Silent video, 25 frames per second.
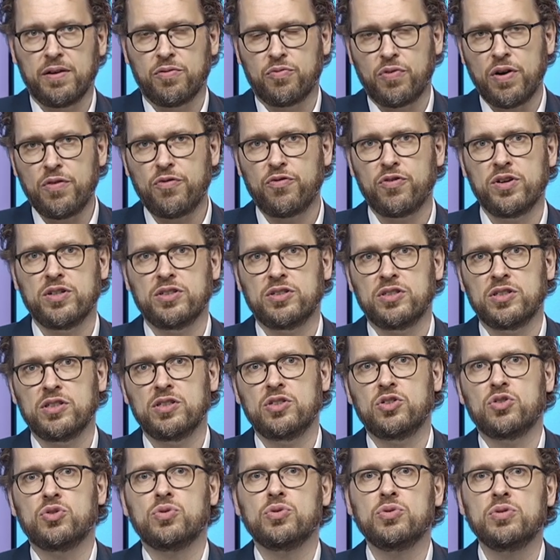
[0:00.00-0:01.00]

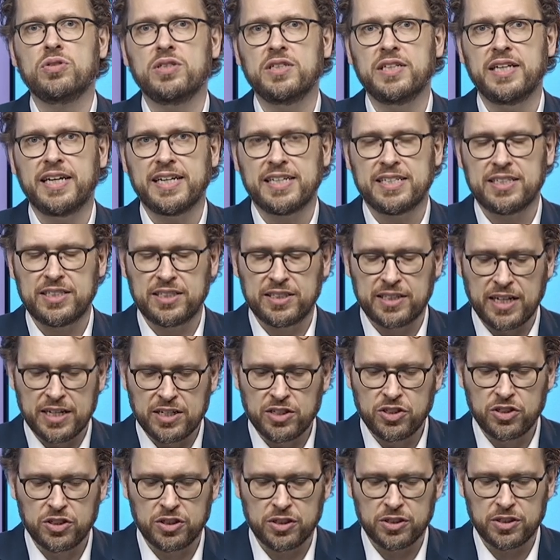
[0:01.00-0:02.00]
references to the
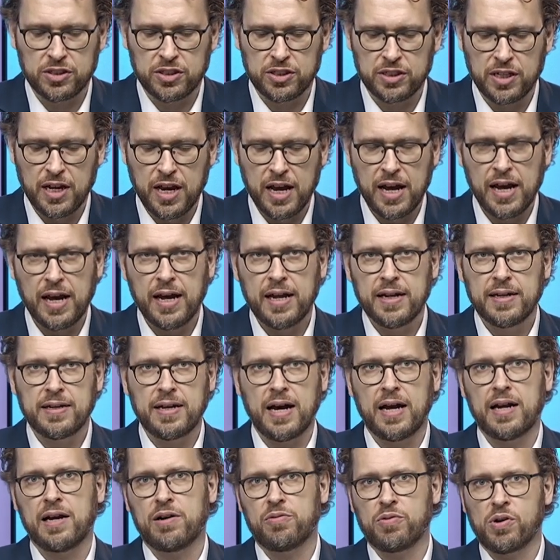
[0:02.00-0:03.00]
extensions
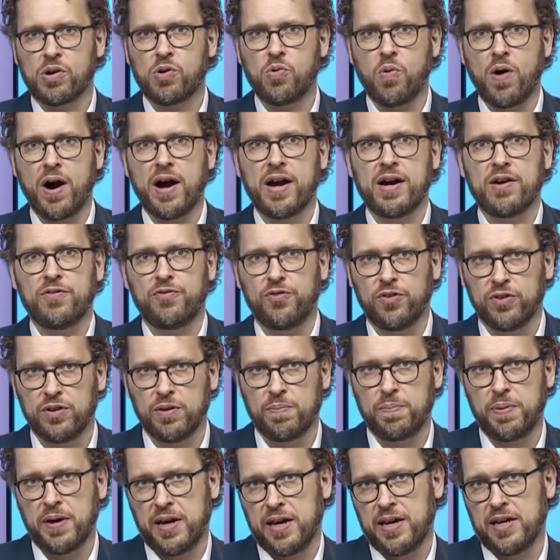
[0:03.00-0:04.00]
that are required for
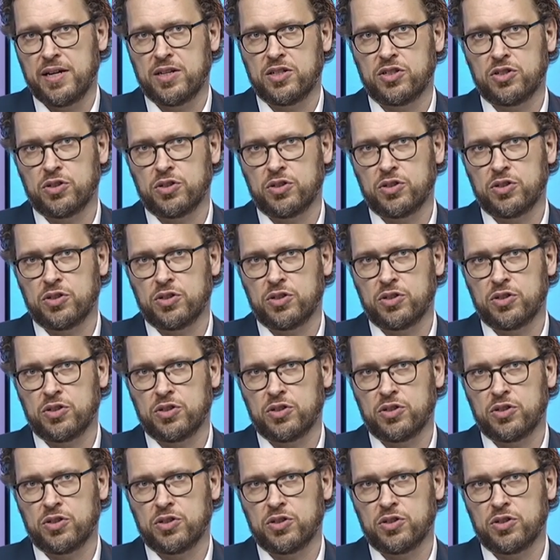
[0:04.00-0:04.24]
the page.